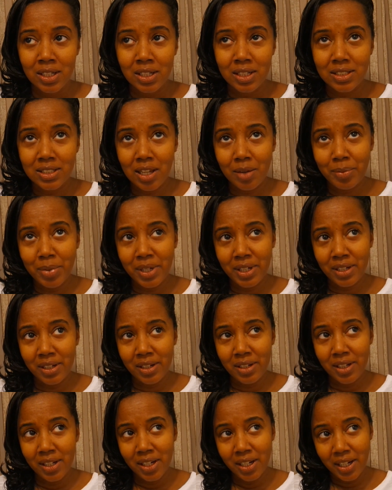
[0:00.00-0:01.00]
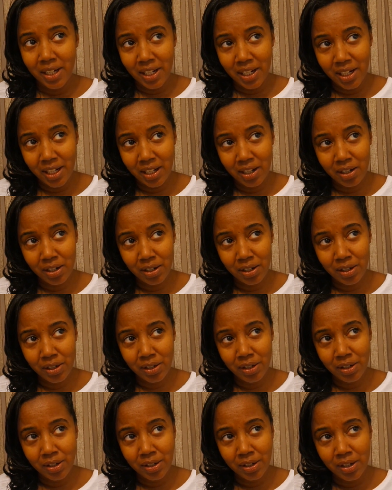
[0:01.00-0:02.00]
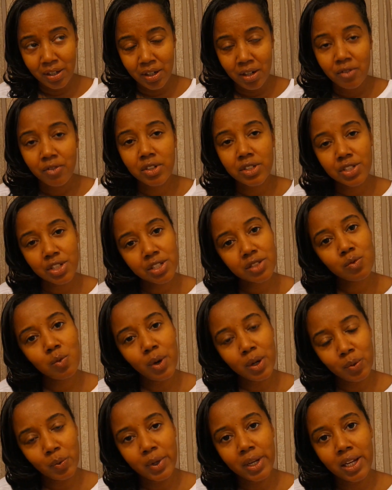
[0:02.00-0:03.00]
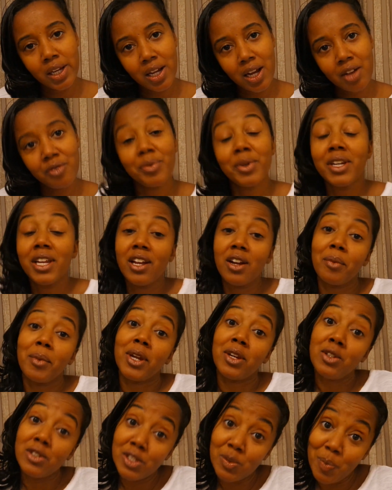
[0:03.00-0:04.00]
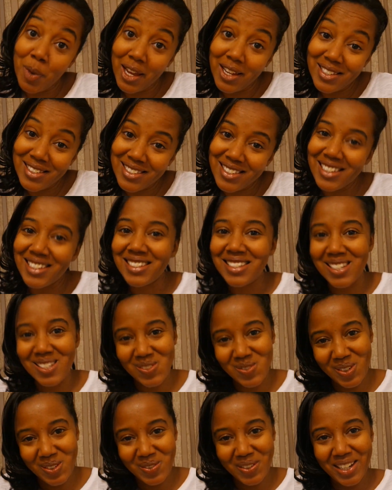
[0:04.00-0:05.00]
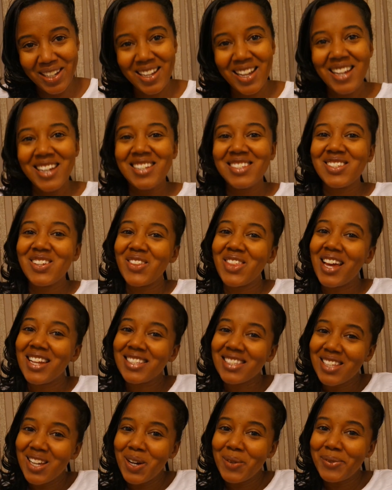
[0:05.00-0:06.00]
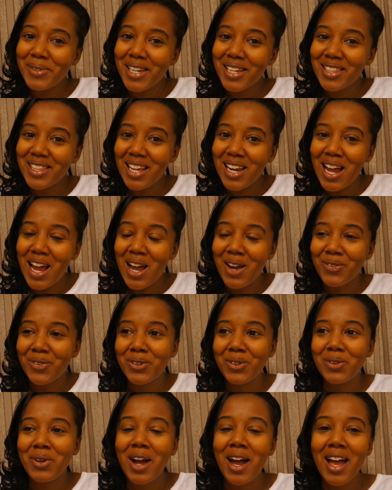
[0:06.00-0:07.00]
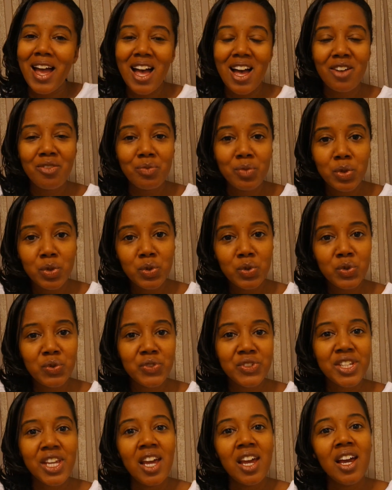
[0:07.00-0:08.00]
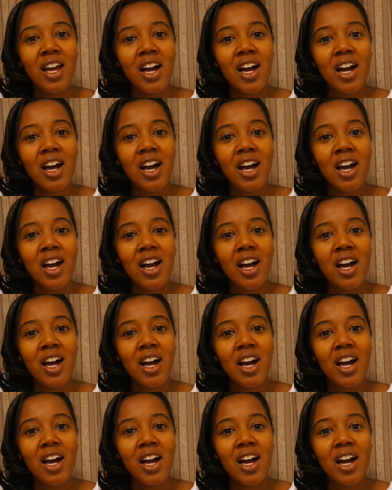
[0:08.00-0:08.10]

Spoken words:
because I've been here for just 1 week. I've been here in my new space in just 1 week. So that's the update that I have for you. I have moved.